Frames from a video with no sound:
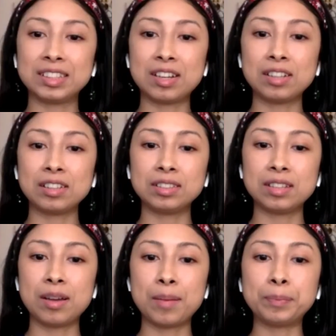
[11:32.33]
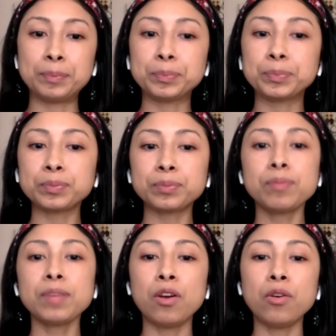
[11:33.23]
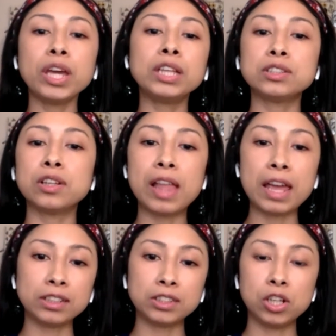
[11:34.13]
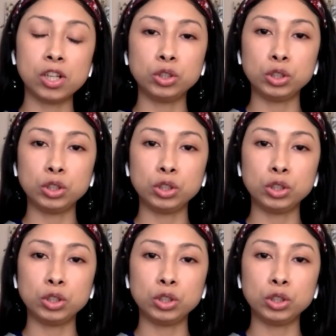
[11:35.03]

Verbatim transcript: Awesome. Okay, so let us know.